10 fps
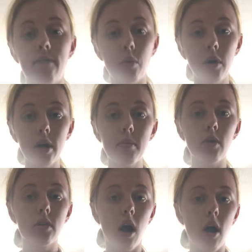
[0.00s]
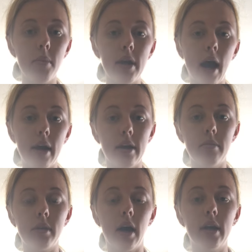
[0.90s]
4 most common IM
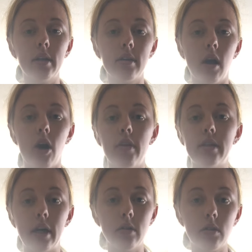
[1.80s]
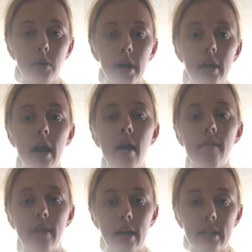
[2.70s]
sites are the deltoid,
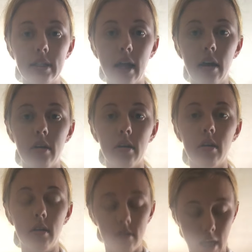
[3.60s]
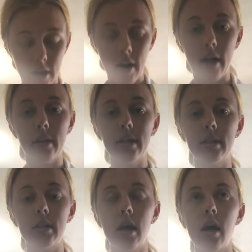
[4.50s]
vastus lateralis,
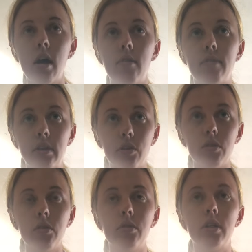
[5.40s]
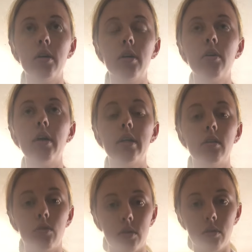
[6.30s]
ventrogluteal, and the
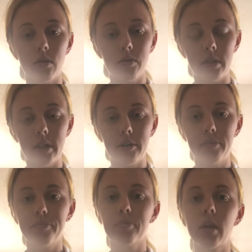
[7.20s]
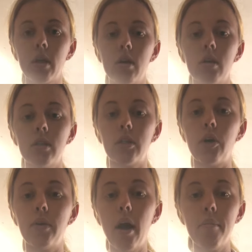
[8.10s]
dorsal gluteal. So
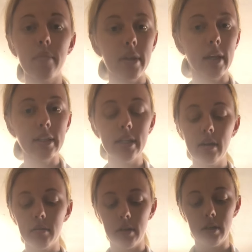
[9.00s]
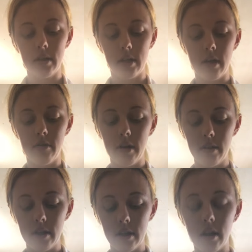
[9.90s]
yep, and that's it. I'm gonna get rid of
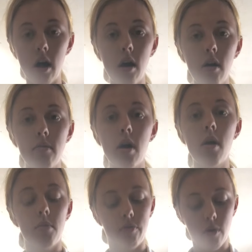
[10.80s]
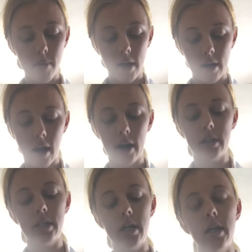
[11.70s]
this glove, perform a hand
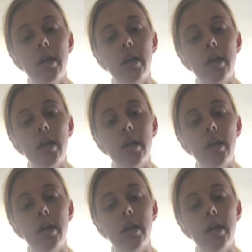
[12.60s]
hygiene,